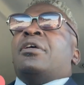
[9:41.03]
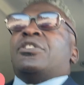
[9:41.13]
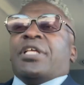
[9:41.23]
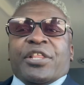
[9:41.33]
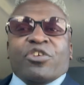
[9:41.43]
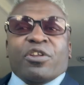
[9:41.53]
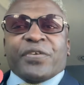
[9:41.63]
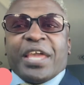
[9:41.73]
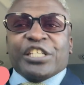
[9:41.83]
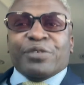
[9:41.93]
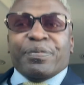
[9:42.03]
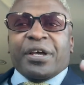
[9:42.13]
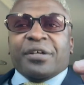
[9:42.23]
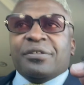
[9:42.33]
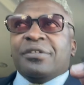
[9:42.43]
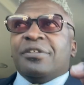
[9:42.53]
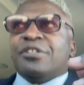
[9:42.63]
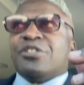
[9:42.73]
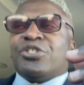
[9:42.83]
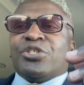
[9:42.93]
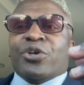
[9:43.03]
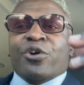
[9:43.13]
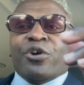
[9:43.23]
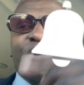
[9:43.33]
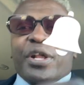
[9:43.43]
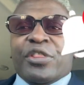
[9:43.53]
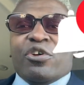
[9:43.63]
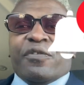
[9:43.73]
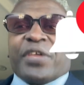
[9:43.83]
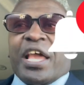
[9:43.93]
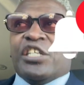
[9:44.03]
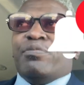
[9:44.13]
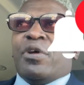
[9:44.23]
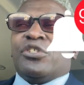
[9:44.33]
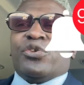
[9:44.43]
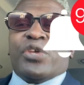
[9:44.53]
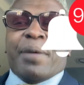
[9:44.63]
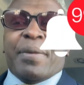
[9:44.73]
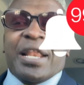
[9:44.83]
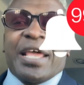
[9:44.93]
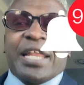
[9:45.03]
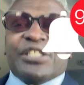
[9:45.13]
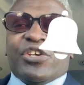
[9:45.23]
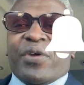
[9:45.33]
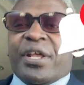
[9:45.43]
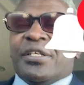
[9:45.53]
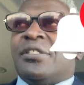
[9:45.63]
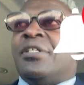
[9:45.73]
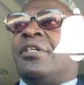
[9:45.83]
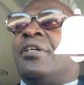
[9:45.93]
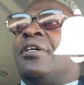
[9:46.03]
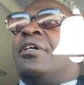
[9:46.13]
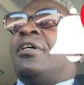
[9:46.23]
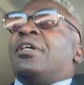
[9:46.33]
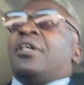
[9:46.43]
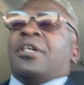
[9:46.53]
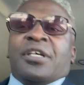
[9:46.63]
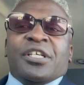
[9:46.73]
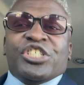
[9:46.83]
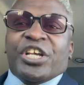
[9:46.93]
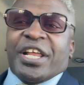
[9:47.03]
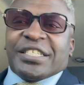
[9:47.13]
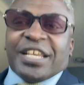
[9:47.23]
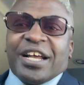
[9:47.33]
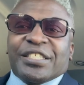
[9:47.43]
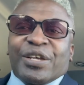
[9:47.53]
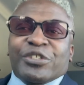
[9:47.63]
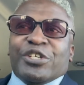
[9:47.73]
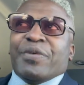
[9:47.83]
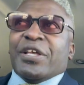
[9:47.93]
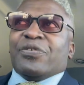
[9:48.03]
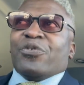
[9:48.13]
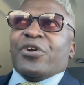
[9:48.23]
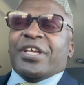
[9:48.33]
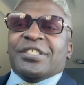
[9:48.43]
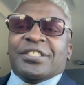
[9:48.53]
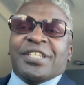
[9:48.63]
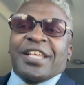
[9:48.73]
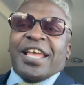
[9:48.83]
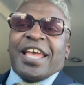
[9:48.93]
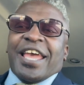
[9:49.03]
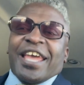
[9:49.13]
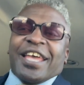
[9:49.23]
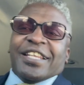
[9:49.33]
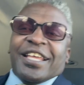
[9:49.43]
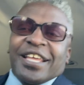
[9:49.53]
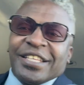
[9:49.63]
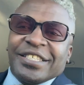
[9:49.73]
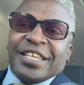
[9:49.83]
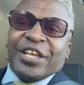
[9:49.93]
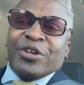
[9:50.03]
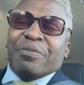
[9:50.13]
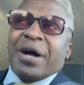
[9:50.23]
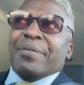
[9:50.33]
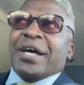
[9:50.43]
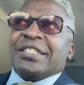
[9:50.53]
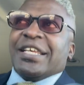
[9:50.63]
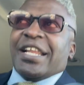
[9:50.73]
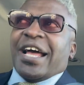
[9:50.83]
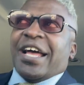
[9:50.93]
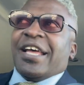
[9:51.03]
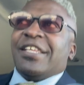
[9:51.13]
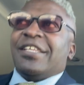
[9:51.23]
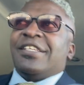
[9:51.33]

See that notification bell? Turn on that notification bell so you get my latest and greatest. Share this content with your best friends and tell your mama I said hi.